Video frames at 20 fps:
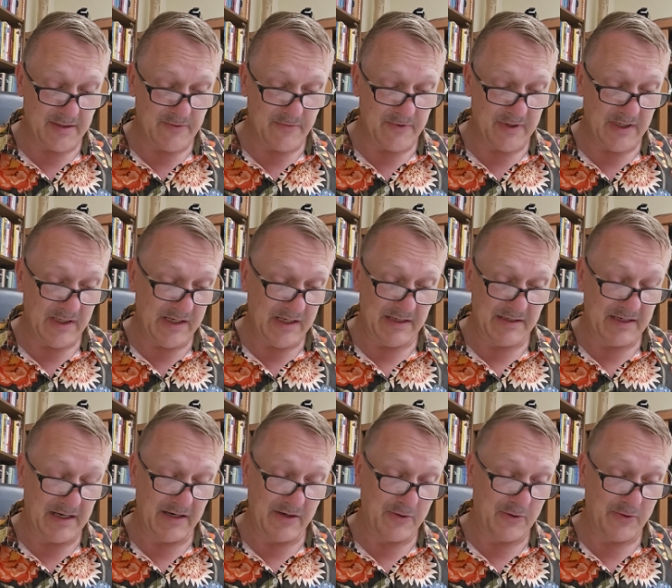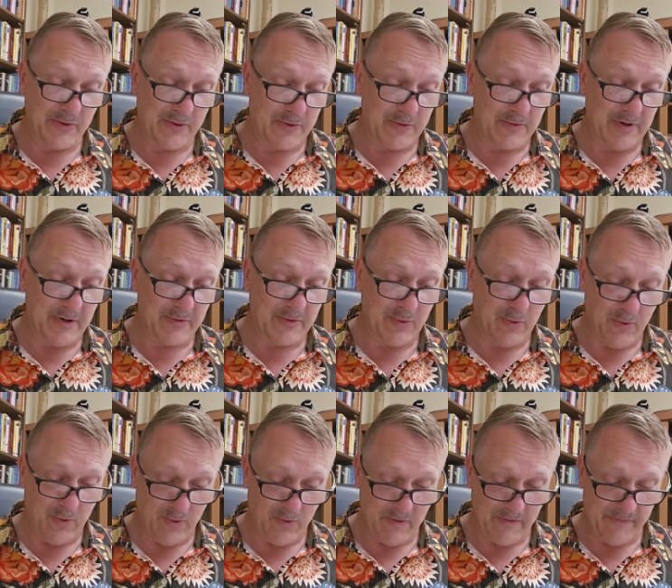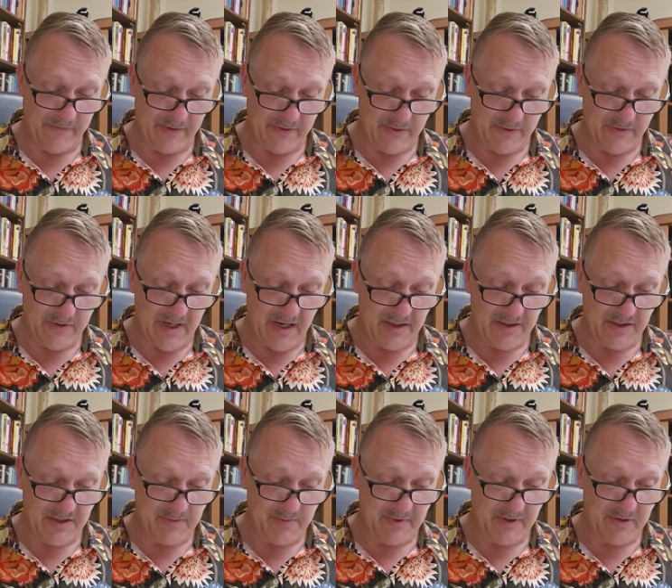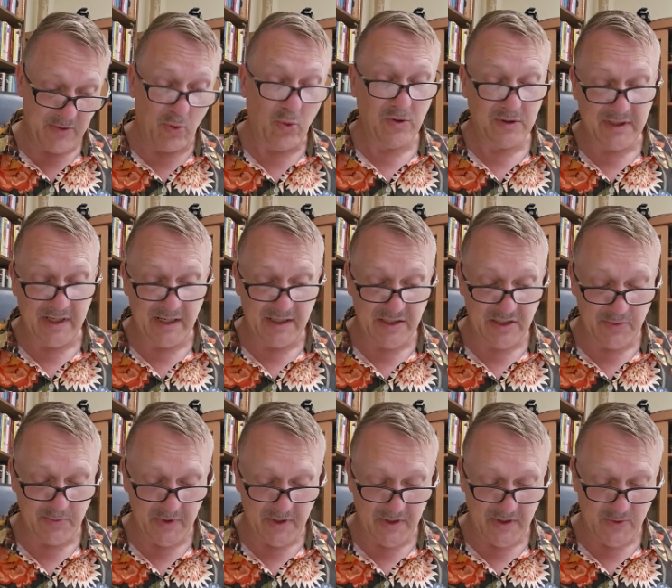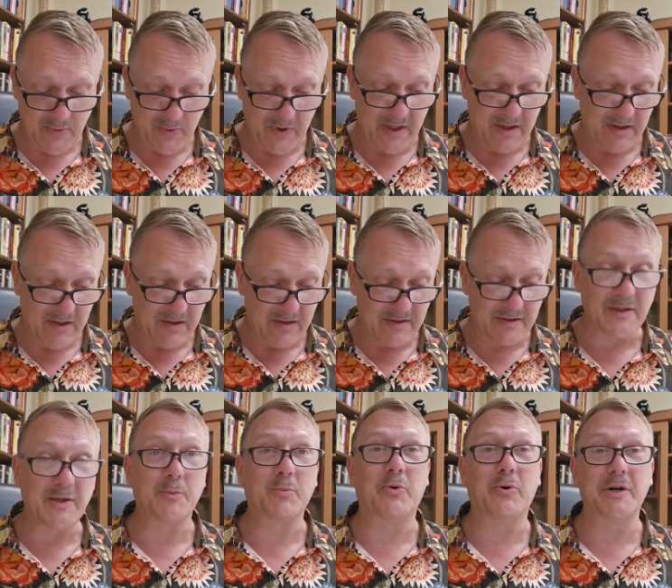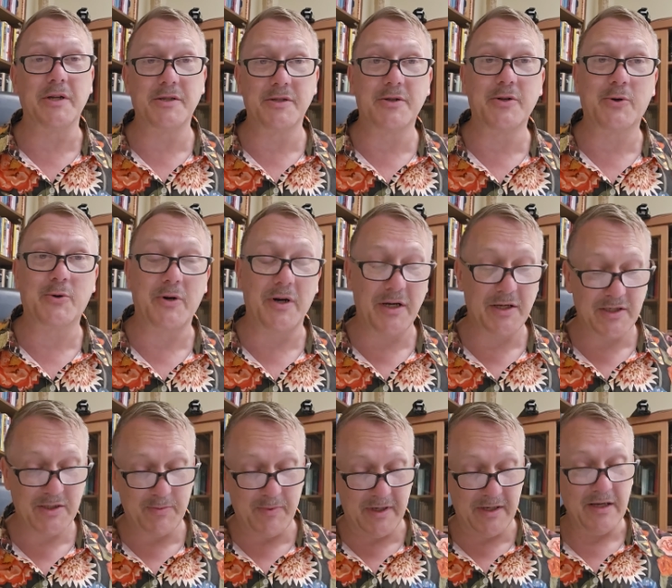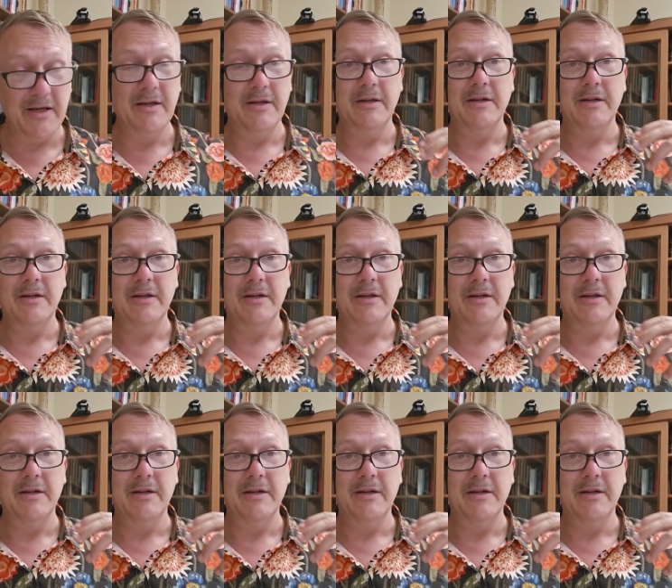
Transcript: and really it's echoed throughout the whole of the New Testament, Old Testament as well, as it points to Christ, but